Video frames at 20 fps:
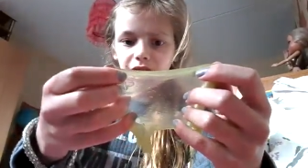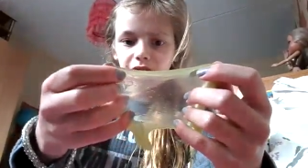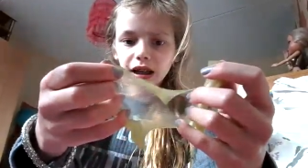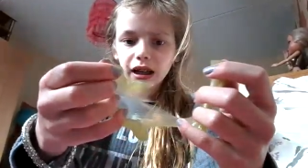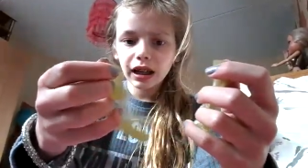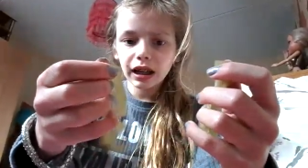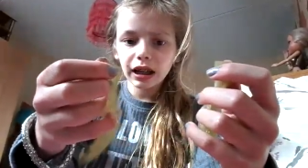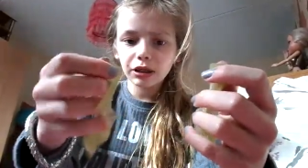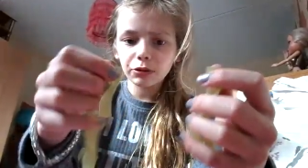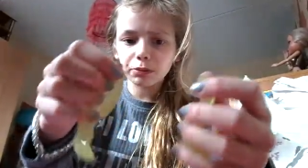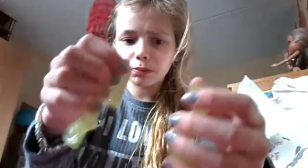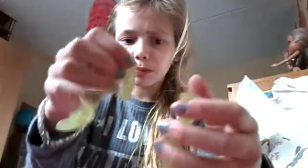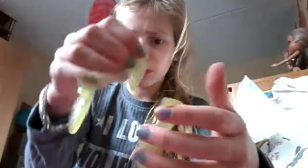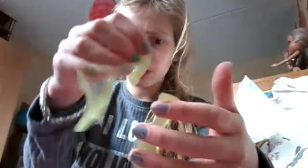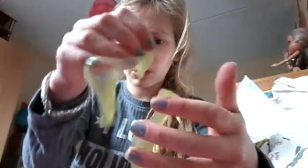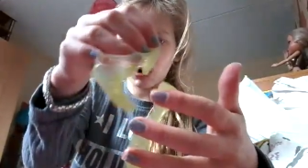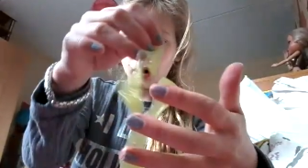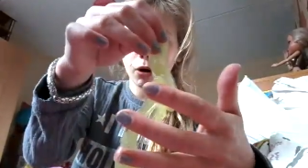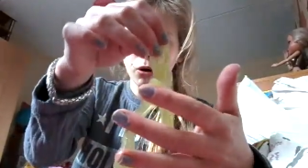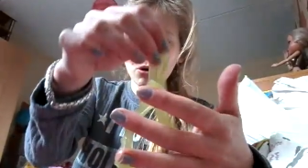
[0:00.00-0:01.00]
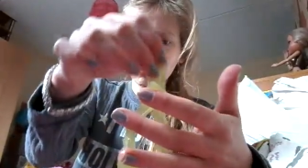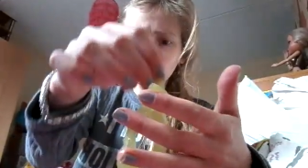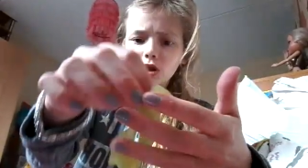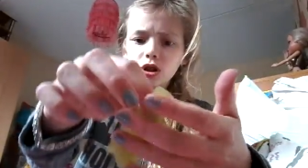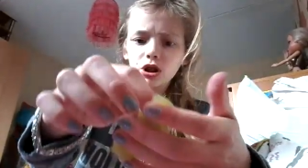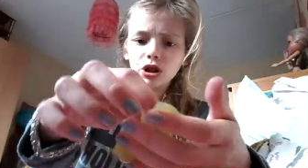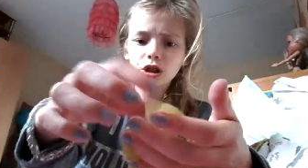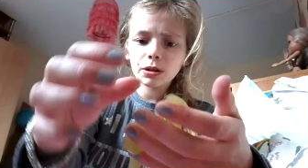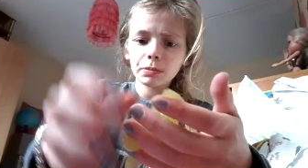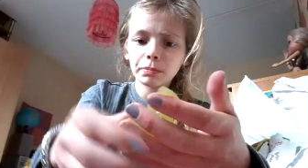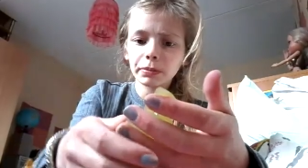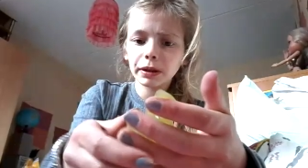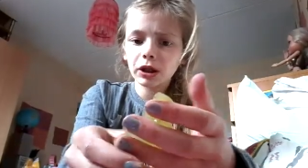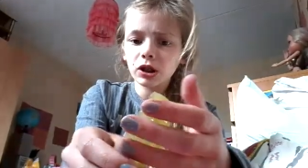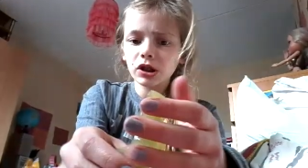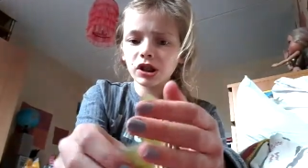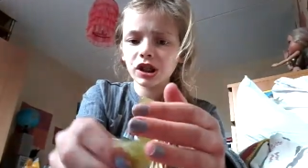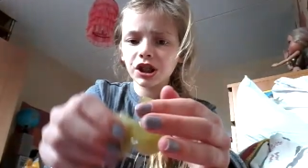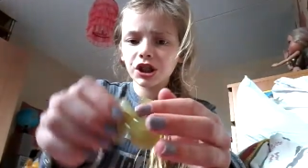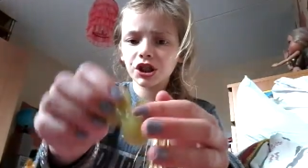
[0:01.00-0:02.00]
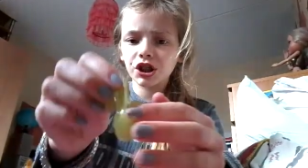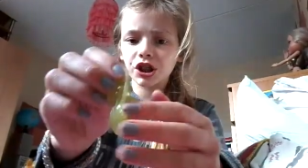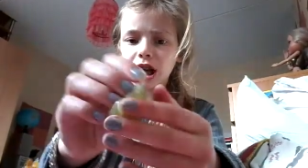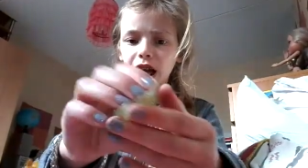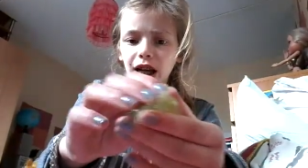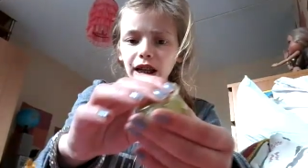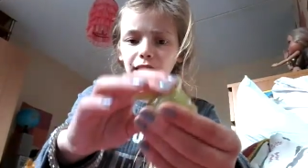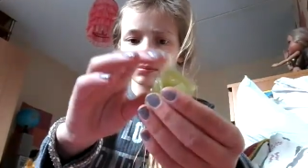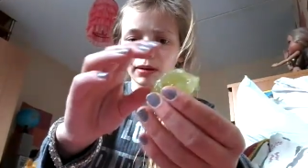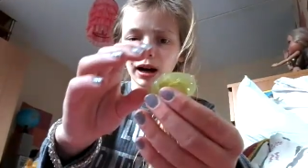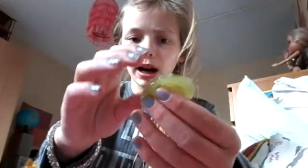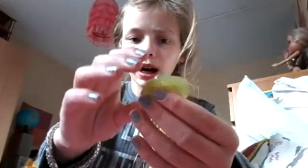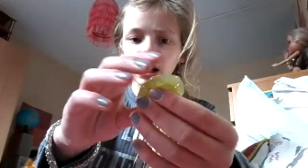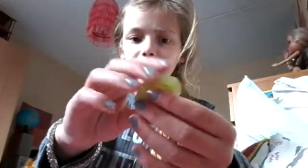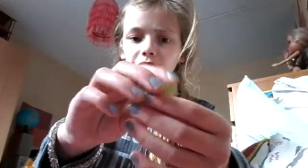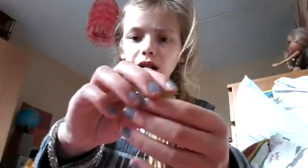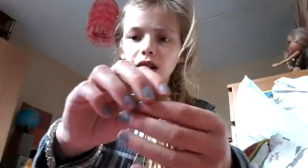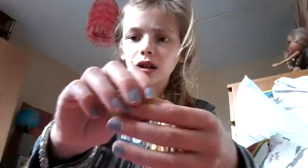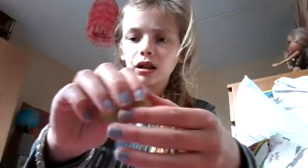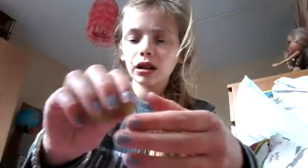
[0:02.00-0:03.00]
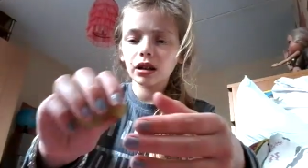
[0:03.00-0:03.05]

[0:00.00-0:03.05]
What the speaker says: And it broke because it's jelly maar,